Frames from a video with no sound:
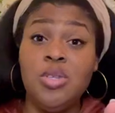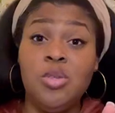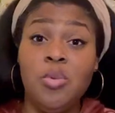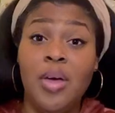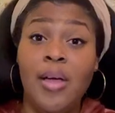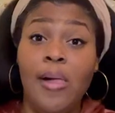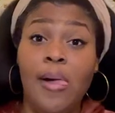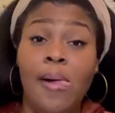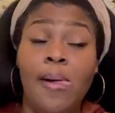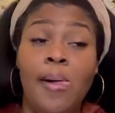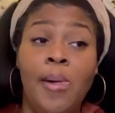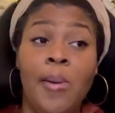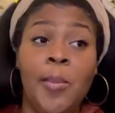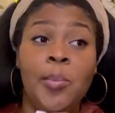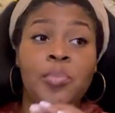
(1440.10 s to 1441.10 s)
as well.
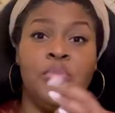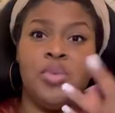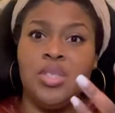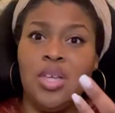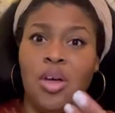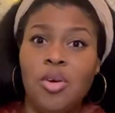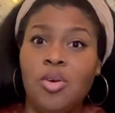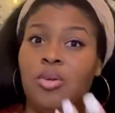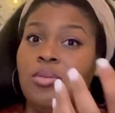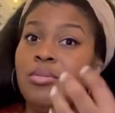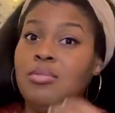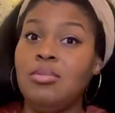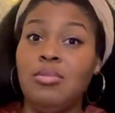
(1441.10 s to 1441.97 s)
So